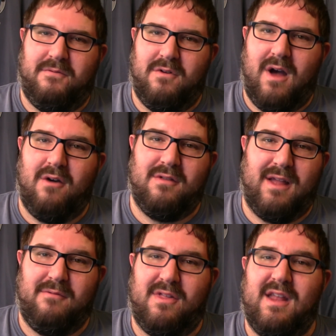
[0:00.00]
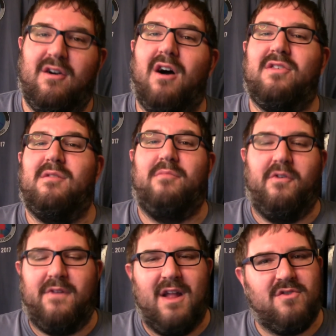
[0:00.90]
throughout. Like, we've seen Austin
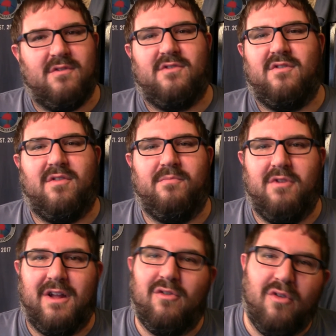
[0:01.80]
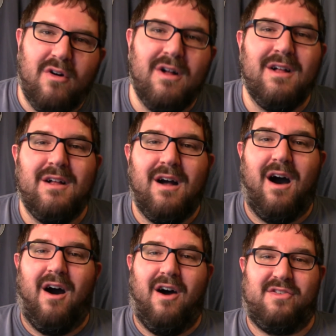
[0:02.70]
both nights, which was pretty cool.
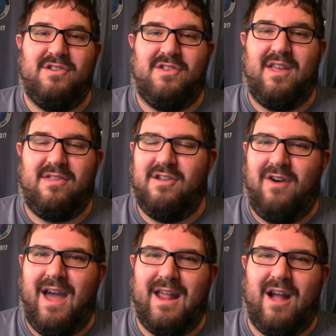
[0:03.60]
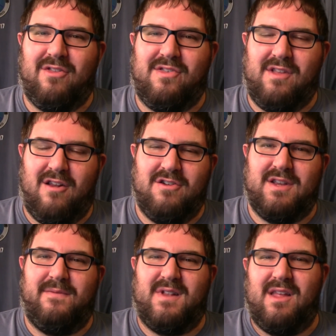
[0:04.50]
Uh, Austin was still handing out
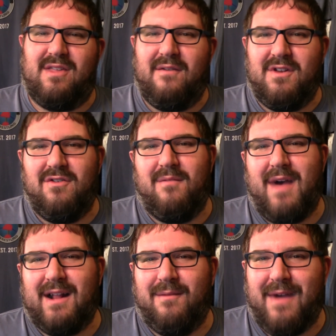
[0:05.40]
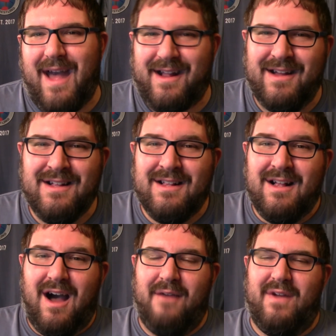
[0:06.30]
stunners at 57, doing a back to back.
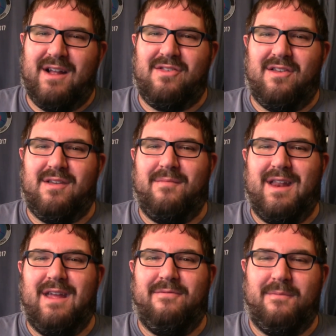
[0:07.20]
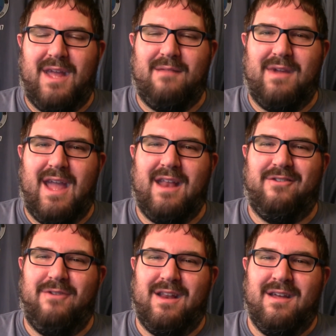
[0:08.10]
I think I saw somebody from the
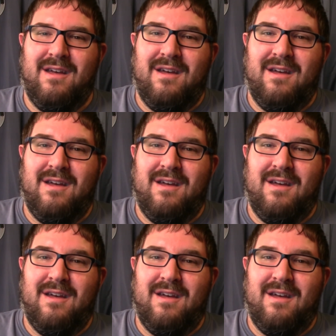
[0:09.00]
NBA tweet,